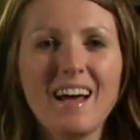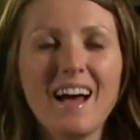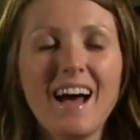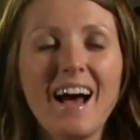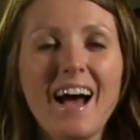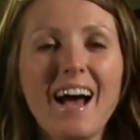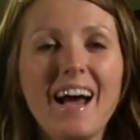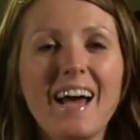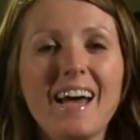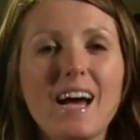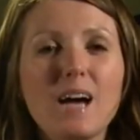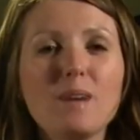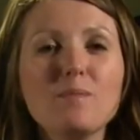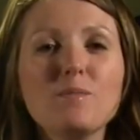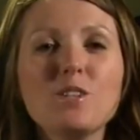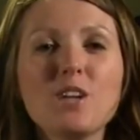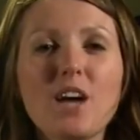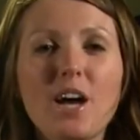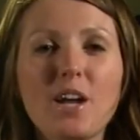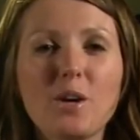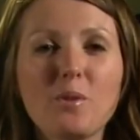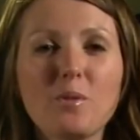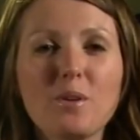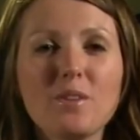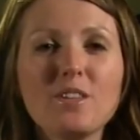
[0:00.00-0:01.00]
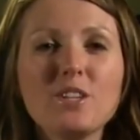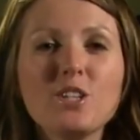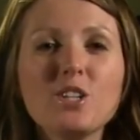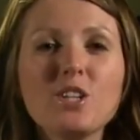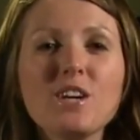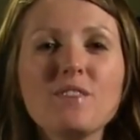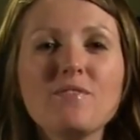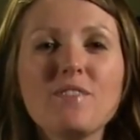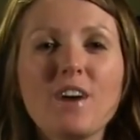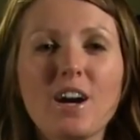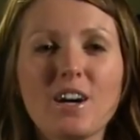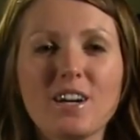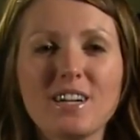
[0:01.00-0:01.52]
Hi, I'm Jenna with
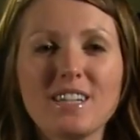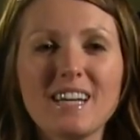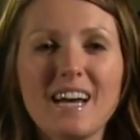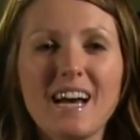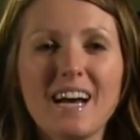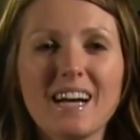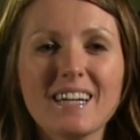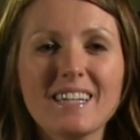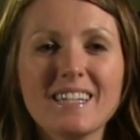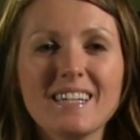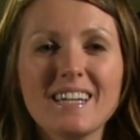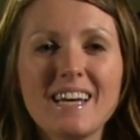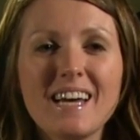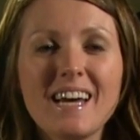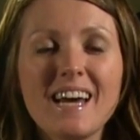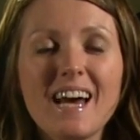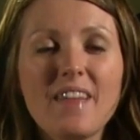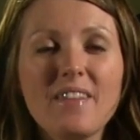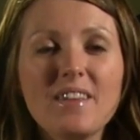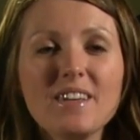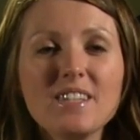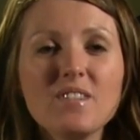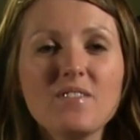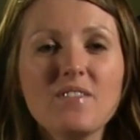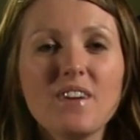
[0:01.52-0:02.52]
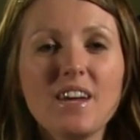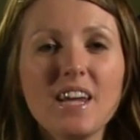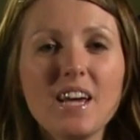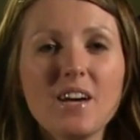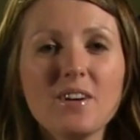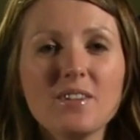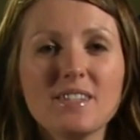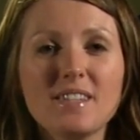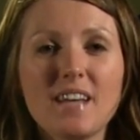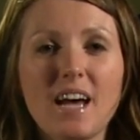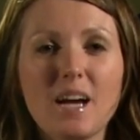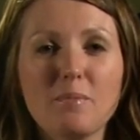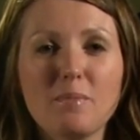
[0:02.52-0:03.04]
Chief Architect. In this video
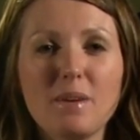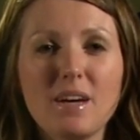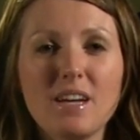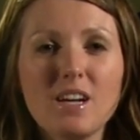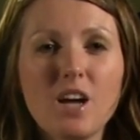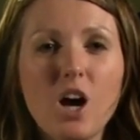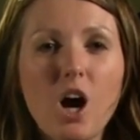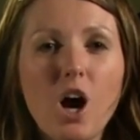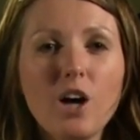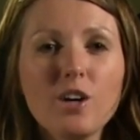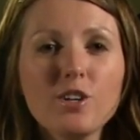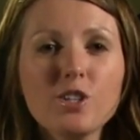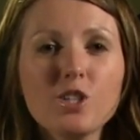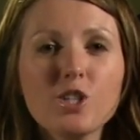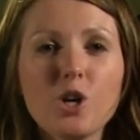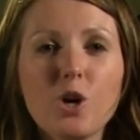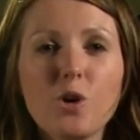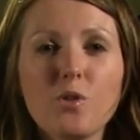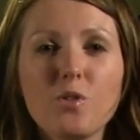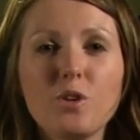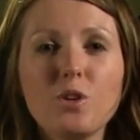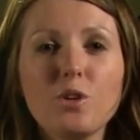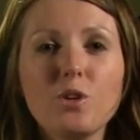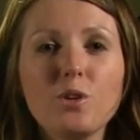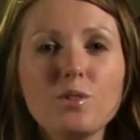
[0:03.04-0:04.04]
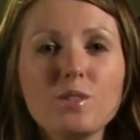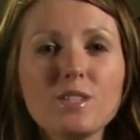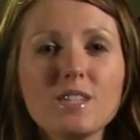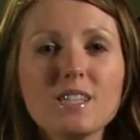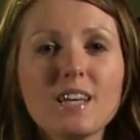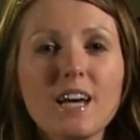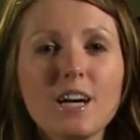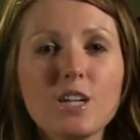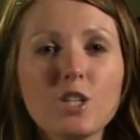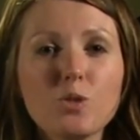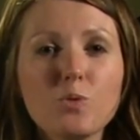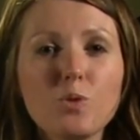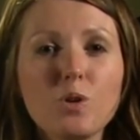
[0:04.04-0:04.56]
segment, I'll show the new
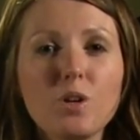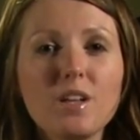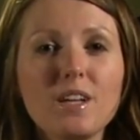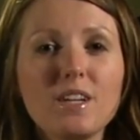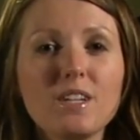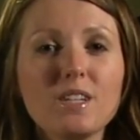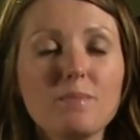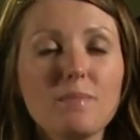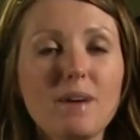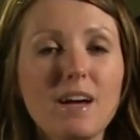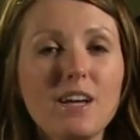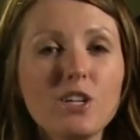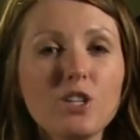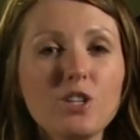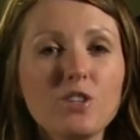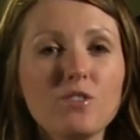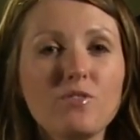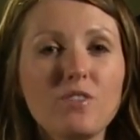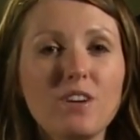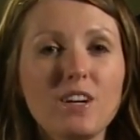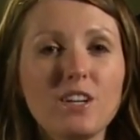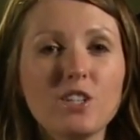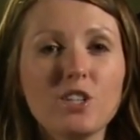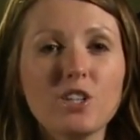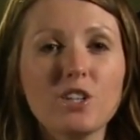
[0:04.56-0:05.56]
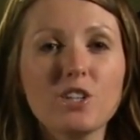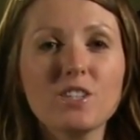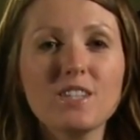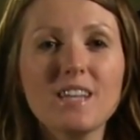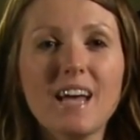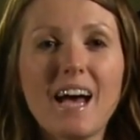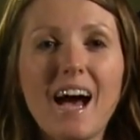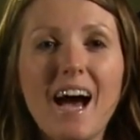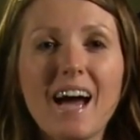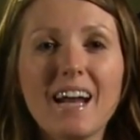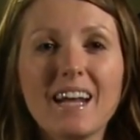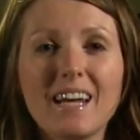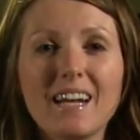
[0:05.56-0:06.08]
schedule and dimension features
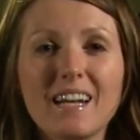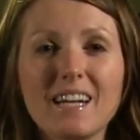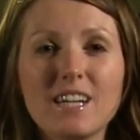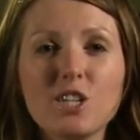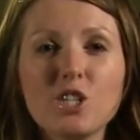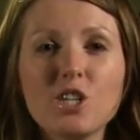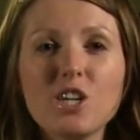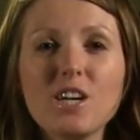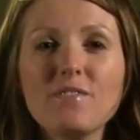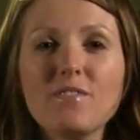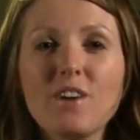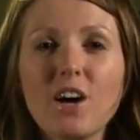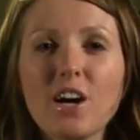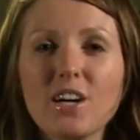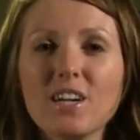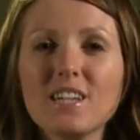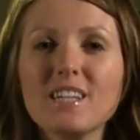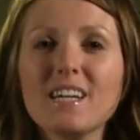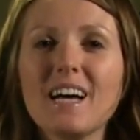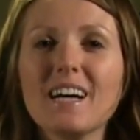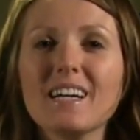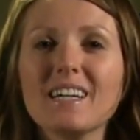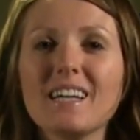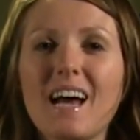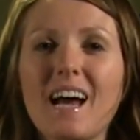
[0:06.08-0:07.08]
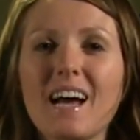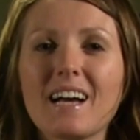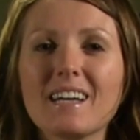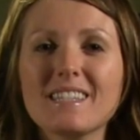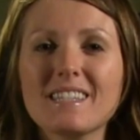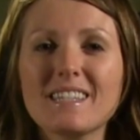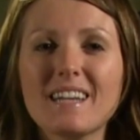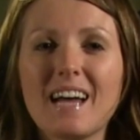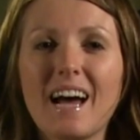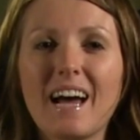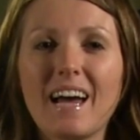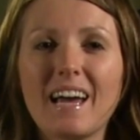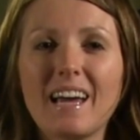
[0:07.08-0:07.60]
added in Chief Architect
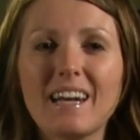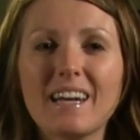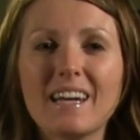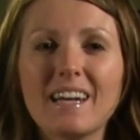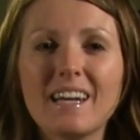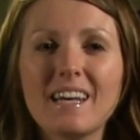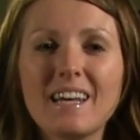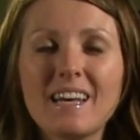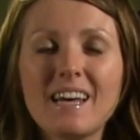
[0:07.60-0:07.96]
X9.